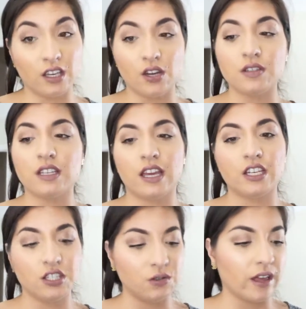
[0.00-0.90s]
used and I
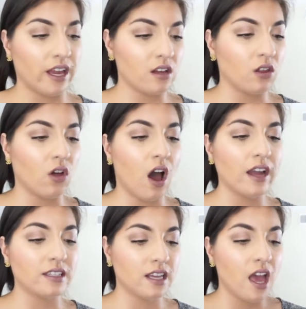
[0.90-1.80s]
do like a
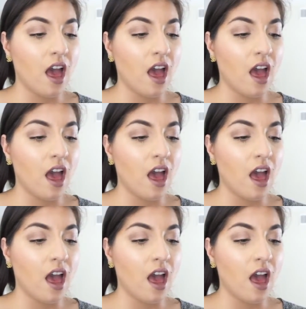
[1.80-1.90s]
lot.